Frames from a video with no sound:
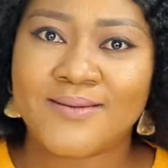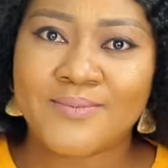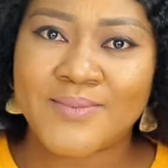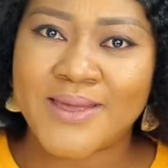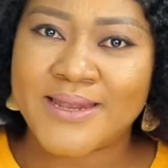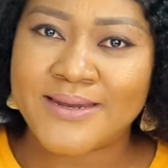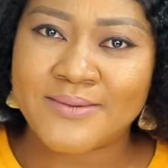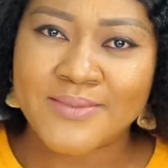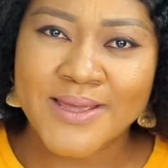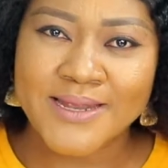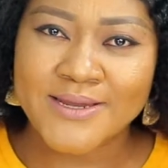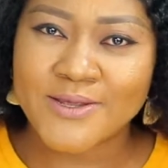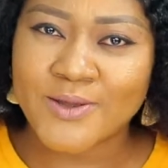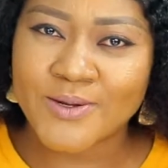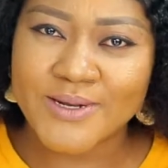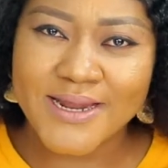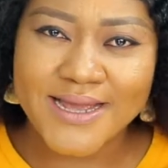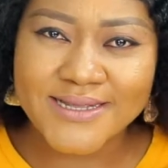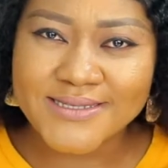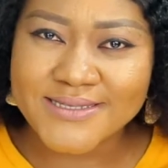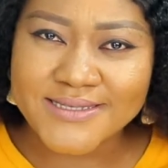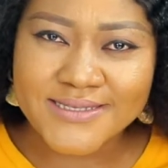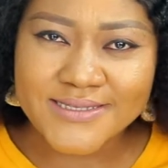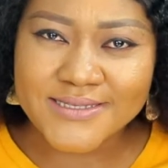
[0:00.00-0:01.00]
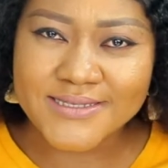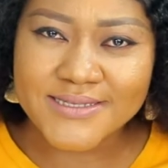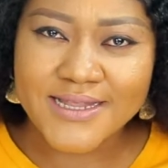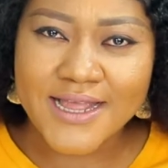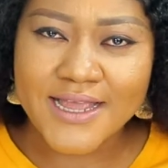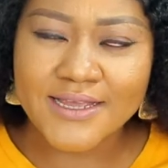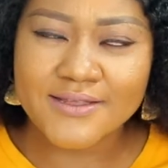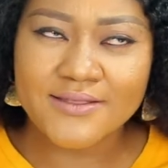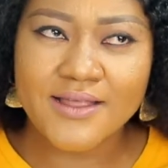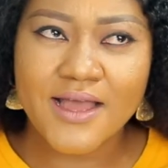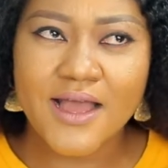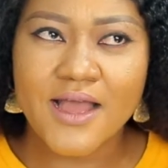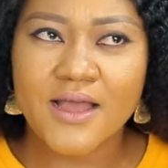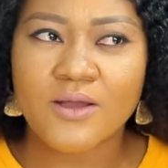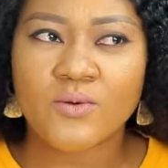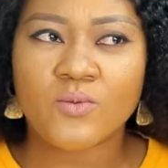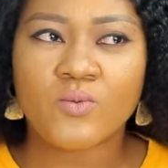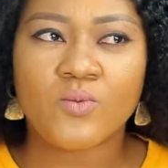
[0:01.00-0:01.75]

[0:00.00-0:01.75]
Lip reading: many other things like that.